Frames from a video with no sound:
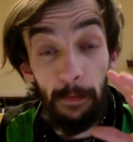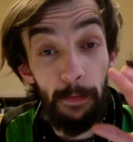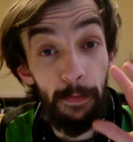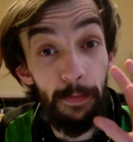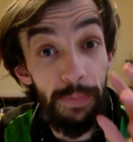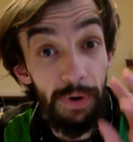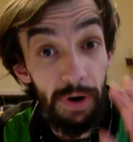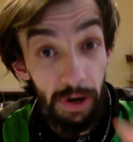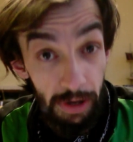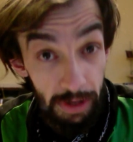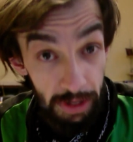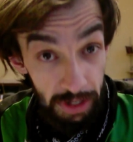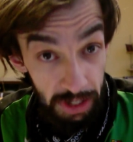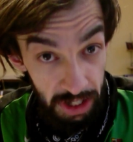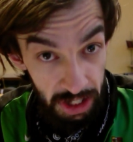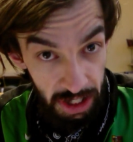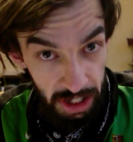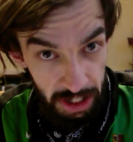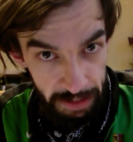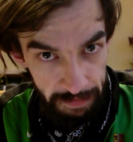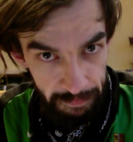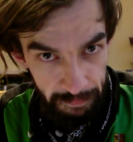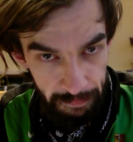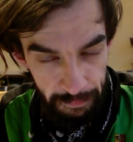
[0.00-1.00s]

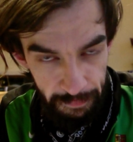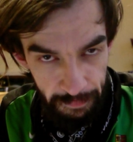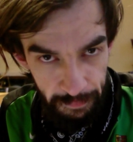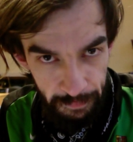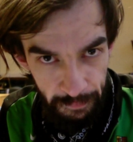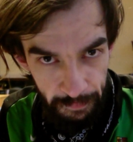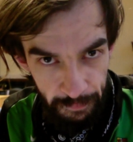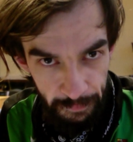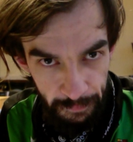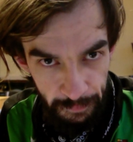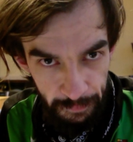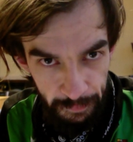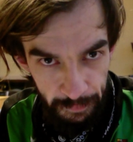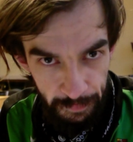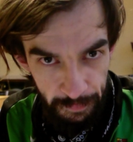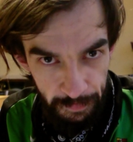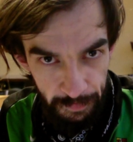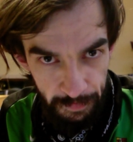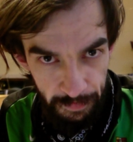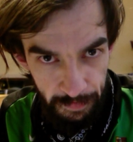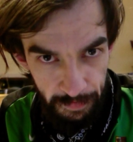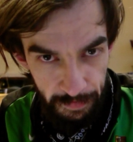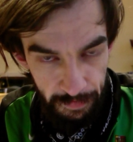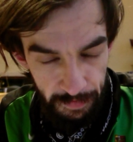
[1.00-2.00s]
But
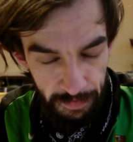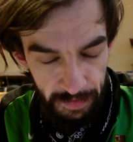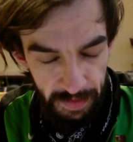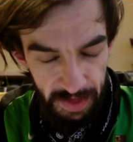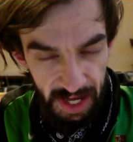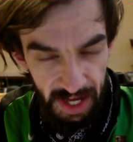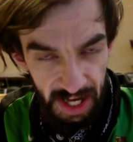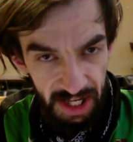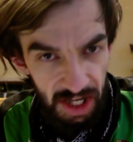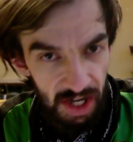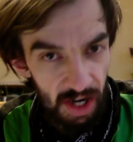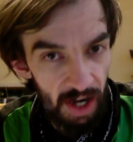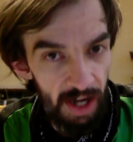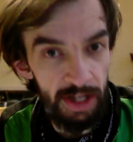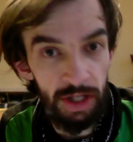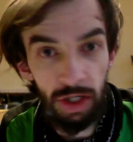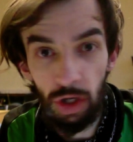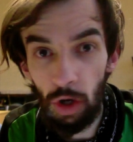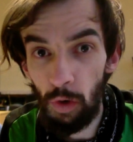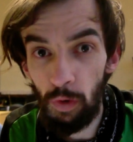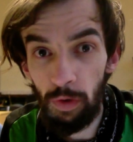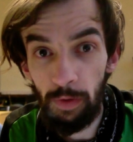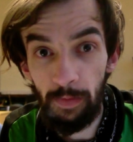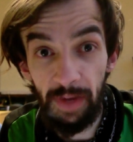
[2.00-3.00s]
this guy
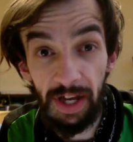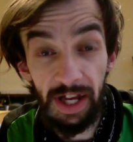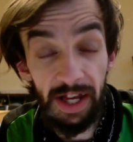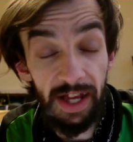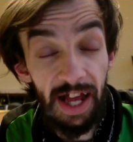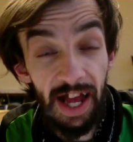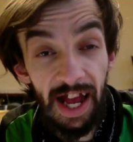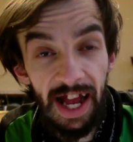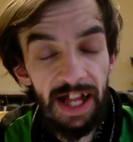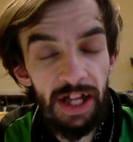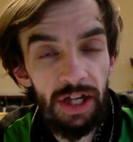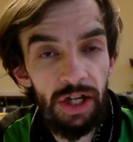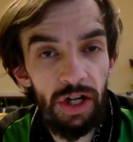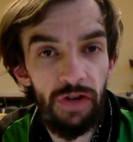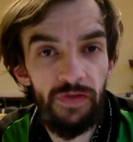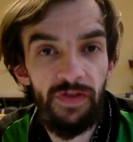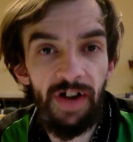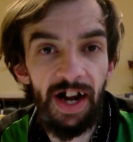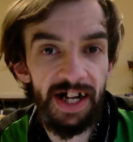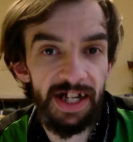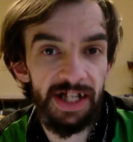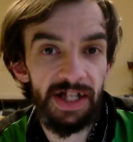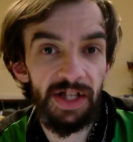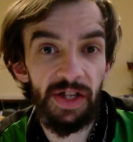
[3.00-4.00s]
told me
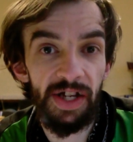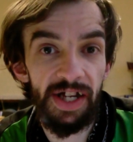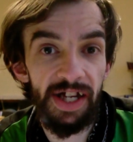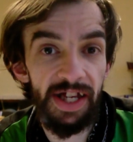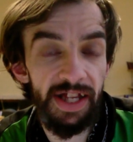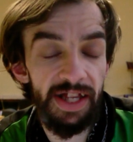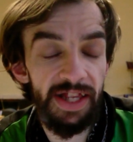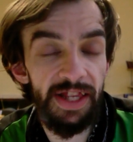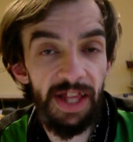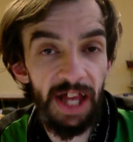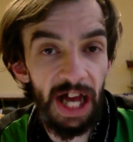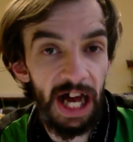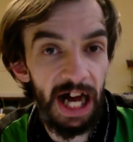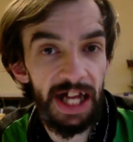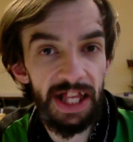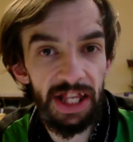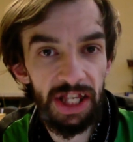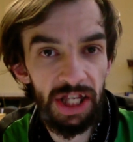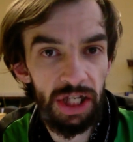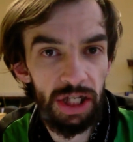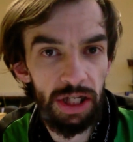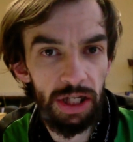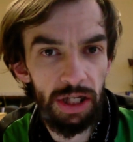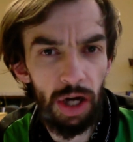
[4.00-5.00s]
incorrectly
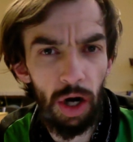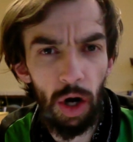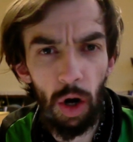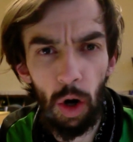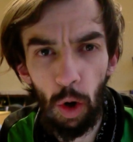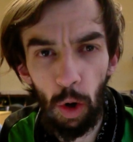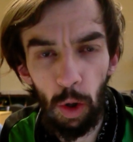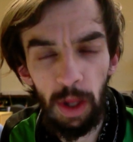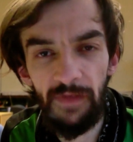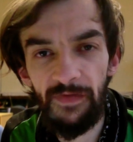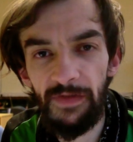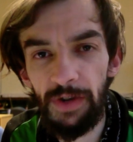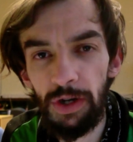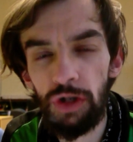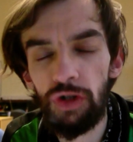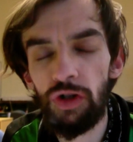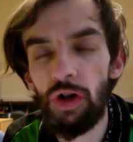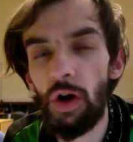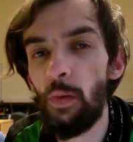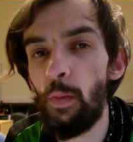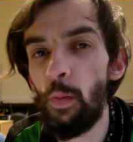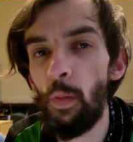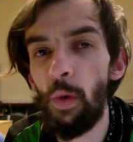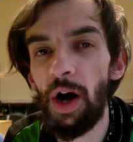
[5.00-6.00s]
that Oliver
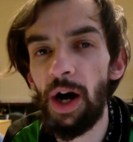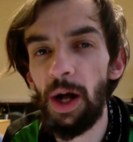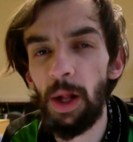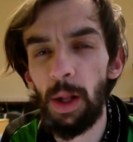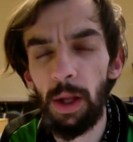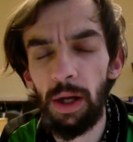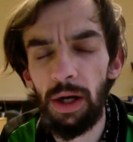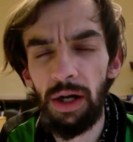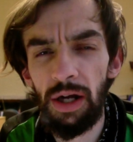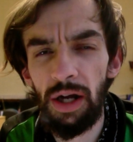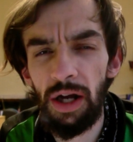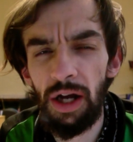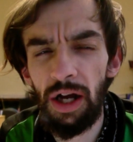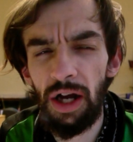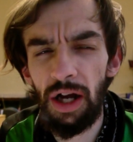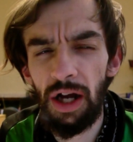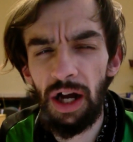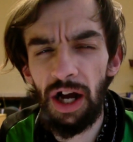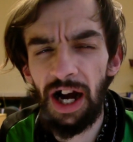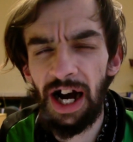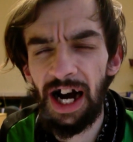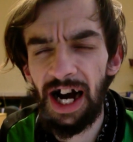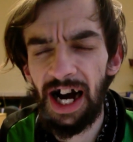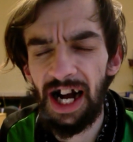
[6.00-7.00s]
Cromwell
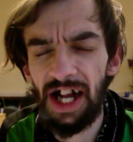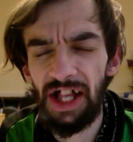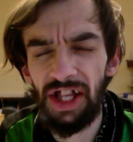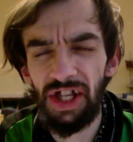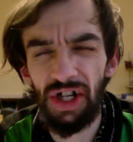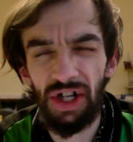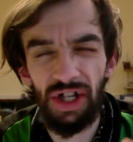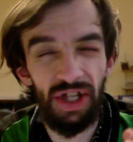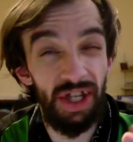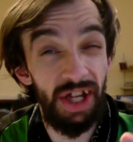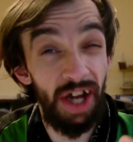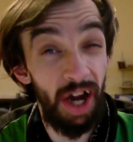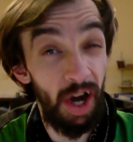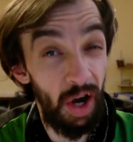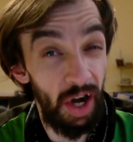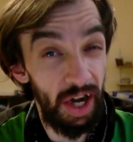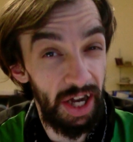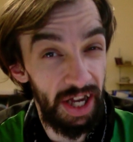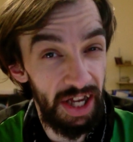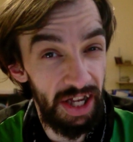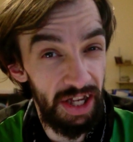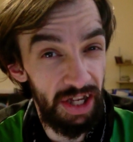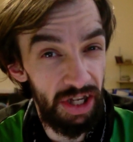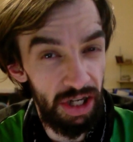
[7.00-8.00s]
had
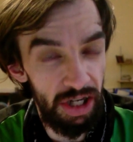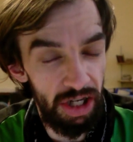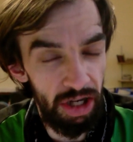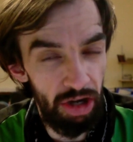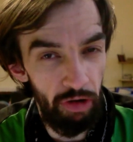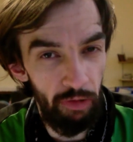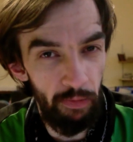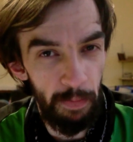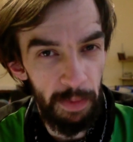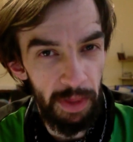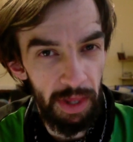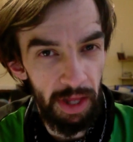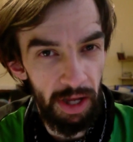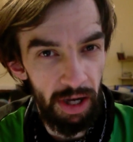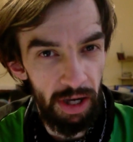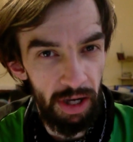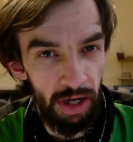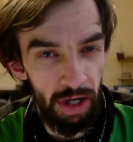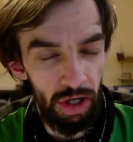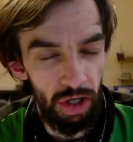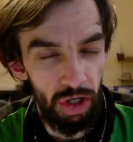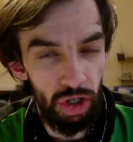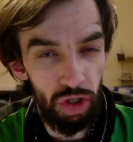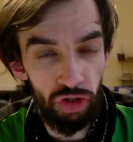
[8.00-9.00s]
died
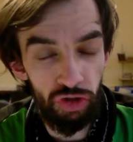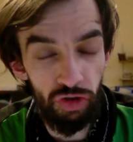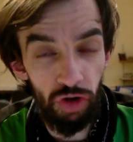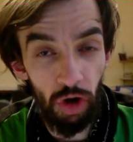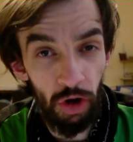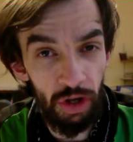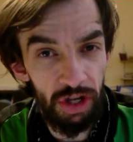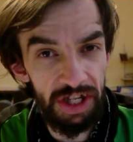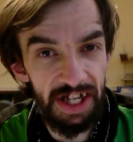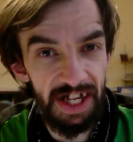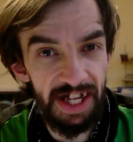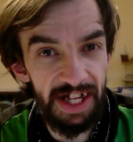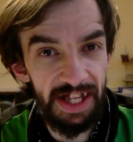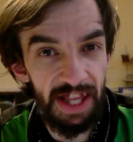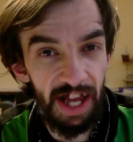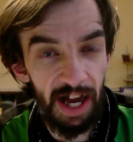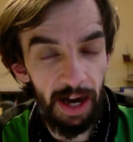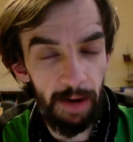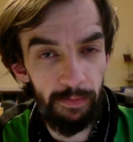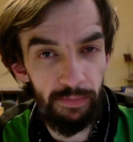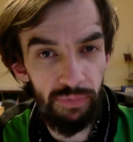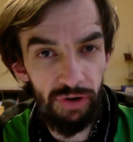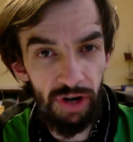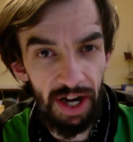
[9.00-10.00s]
crossing
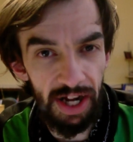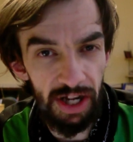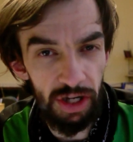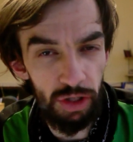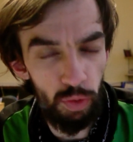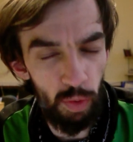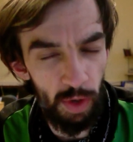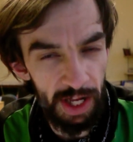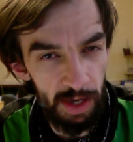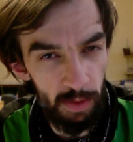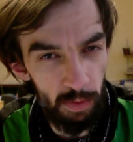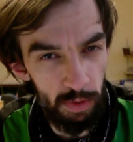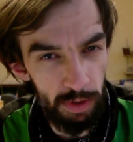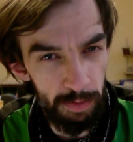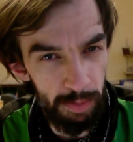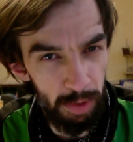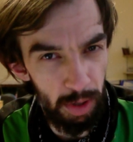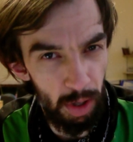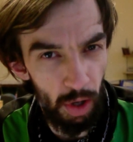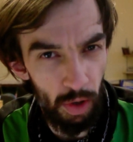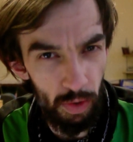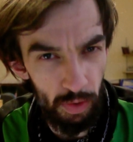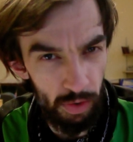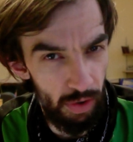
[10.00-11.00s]
that bridge when it was
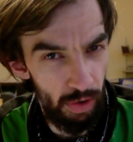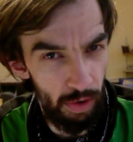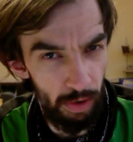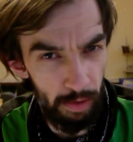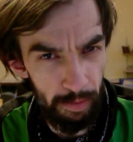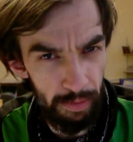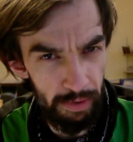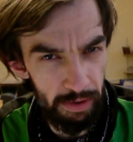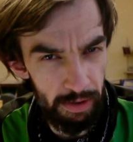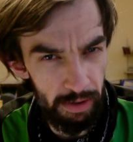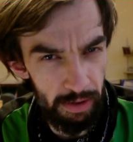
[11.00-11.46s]
blown up.